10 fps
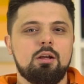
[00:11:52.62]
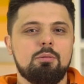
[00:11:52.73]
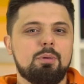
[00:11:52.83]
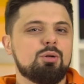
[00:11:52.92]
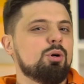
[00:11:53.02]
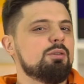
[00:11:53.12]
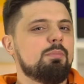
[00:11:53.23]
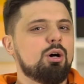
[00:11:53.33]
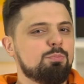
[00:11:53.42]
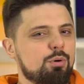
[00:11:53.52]
But what
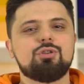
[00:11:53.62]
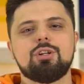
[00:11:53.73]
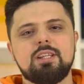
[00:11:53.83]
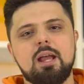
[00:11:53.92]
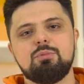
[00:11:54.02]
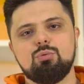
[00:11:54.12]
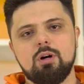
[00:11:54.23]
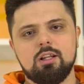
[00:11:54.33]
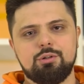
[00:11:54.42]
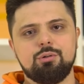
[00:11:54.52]
about project time to
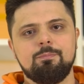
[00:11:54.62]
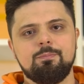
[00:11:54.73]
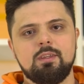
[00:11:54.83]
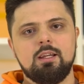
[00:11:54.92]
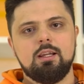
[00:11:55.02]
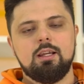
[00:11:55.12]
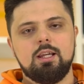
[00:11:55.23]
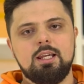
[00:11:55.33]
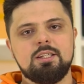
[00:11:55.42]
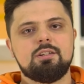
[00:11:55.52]
value?
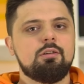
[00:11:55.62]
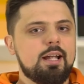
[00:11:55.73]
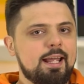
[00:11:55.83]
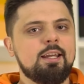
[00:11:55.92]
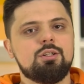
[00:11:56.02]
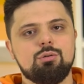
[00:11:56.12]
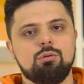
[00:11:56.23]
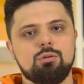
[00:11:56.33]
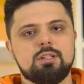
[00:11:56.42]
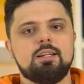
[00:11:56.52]
Is there any
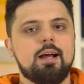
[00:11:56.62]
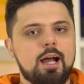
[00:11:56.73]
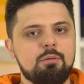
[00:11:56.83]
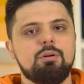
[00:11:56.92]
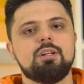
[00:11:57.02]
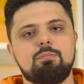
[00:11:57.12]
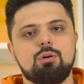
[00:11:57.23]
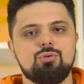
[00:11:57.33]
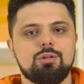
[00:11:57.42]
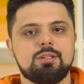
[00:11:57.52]
tools in hybrid
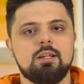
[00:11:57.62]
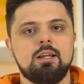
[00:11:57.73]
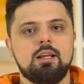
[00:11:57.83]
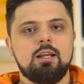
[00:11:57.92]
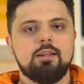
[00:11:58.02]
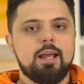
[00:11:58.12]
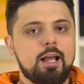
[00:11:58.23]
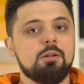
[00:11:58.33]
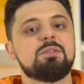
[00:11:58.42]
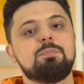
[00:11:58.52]
approaches that
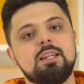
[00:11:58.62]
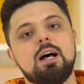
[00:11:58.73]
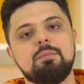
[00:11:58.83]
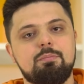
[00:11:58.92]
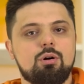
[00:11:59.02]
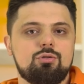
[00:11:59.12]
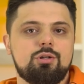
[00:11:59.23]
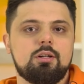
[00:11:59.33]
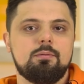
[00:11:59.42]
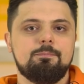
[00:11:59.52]
help speed up the project?